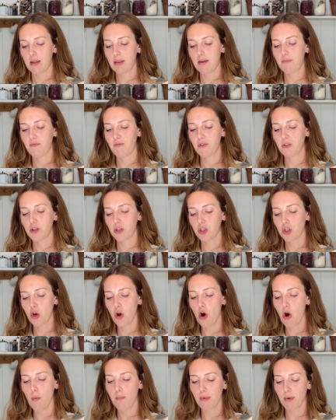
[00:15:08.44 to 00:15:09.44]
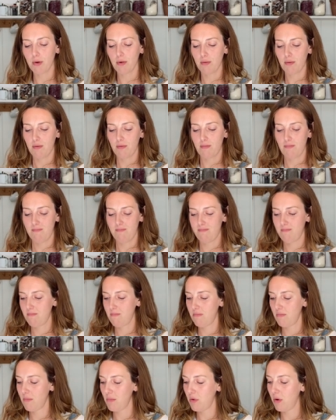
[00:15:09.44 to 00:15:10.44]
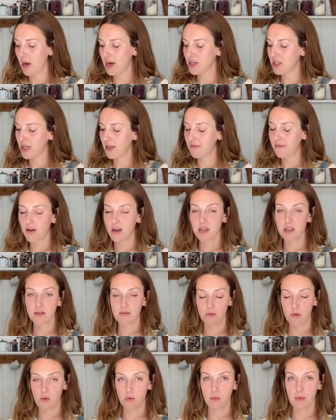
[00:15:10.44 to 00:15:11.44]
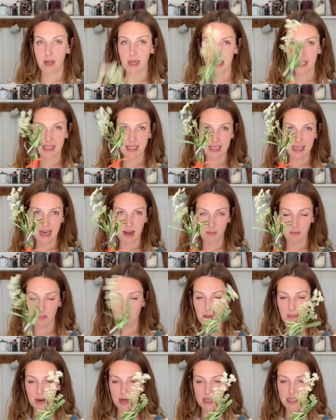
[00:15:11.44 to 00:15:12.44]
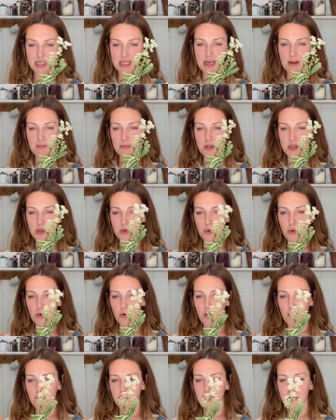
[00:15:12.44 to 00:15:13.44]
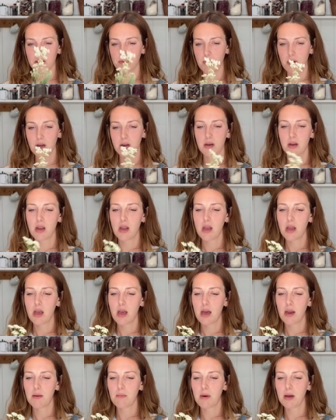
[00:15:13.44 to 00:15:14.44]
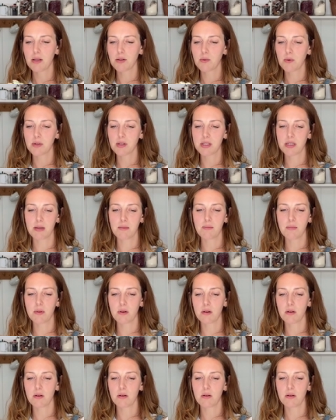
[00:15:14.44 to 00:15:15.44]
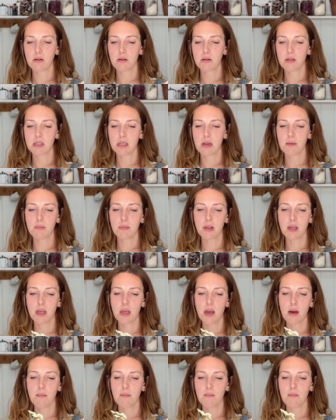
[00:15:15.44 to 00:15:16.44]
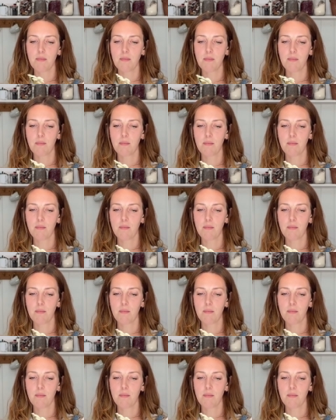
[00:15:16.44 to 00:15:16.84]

And then for the top, well actually first of all we're going to snip I'm going to snip the stalk off this one and I might as well snip the snip the um,